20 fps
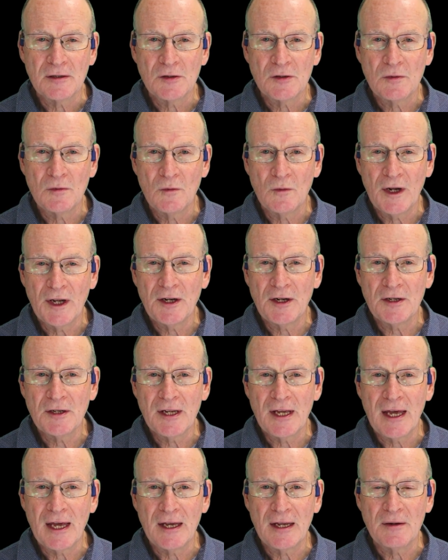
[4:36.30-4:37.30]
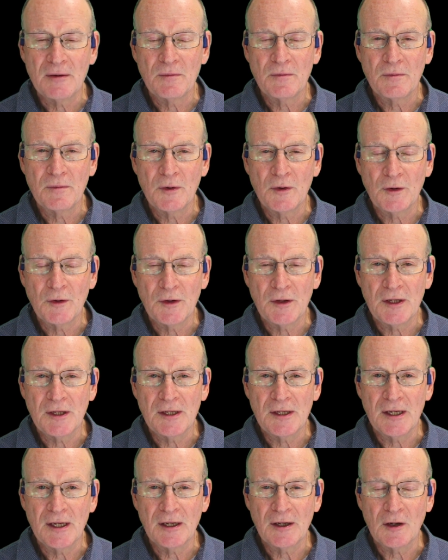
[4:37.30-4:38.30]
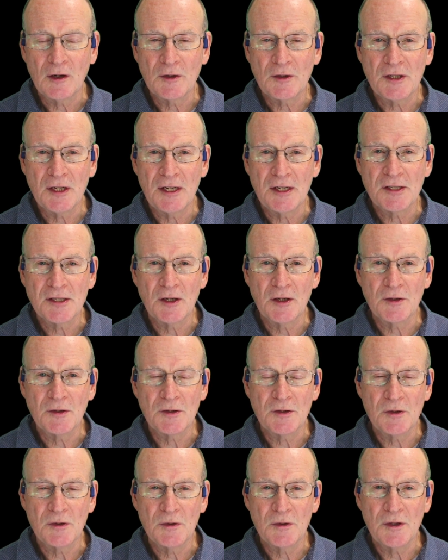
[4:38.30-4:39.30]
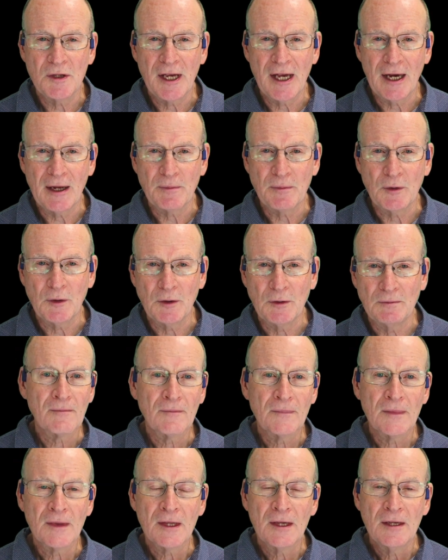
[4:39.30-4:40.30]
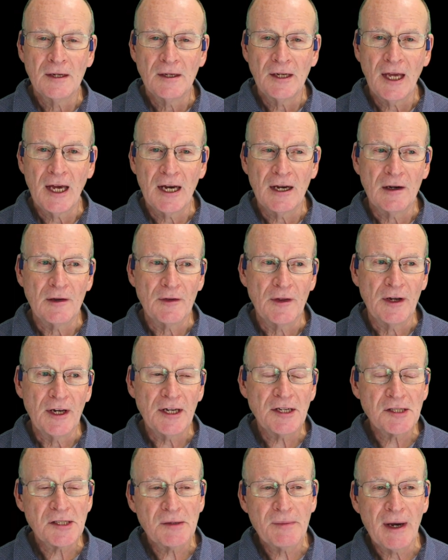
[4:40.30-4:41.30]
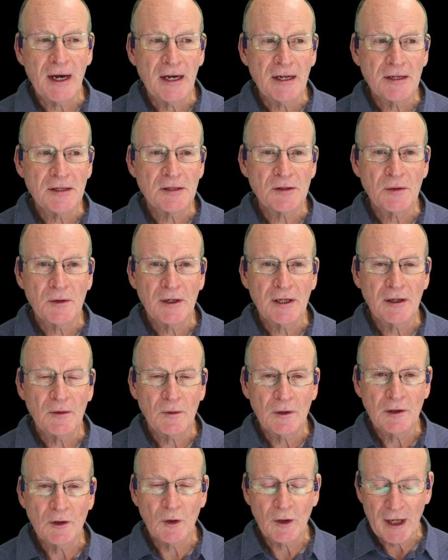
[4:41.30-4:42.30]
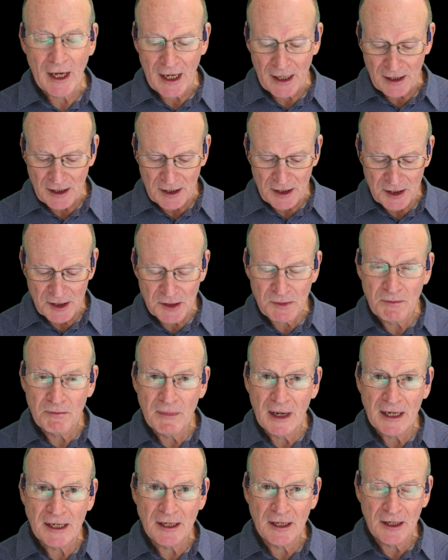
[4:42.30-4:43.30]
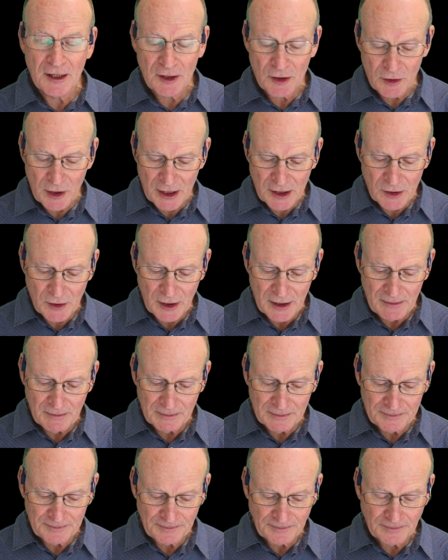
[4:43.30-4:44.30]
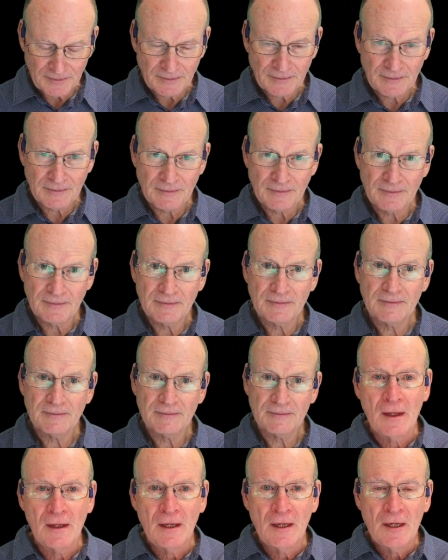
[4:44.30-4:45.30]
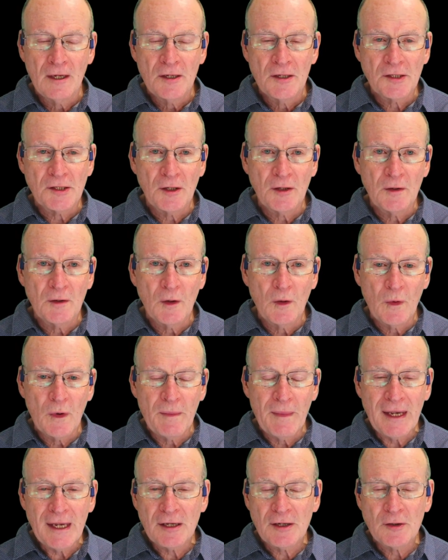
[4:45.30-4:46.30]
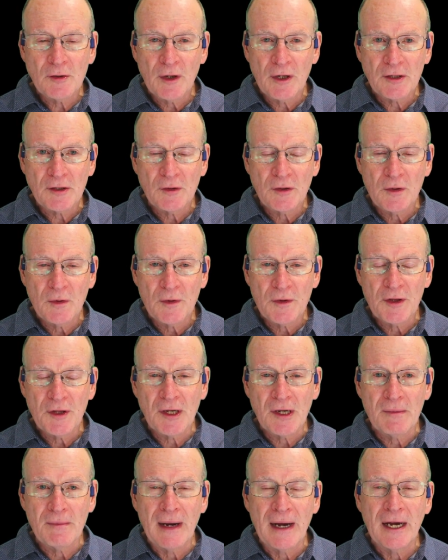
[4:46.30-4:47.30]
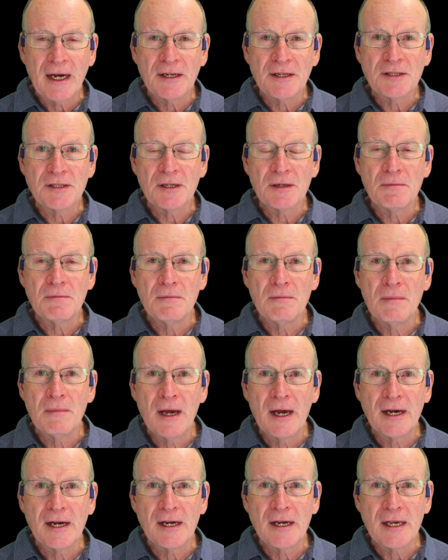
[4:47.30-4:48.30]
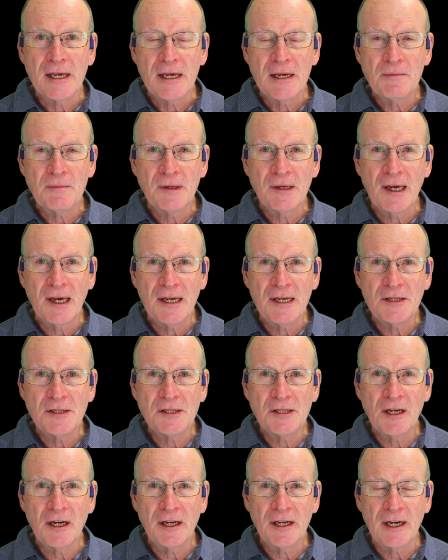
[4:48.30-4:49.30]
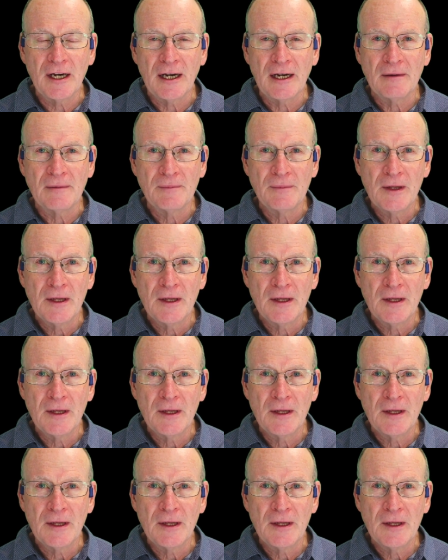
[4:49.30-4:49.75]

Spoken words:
read it and put the contents onto the output. Now the next command we'll look at is making a directory. So we make a directory with the command mkdir.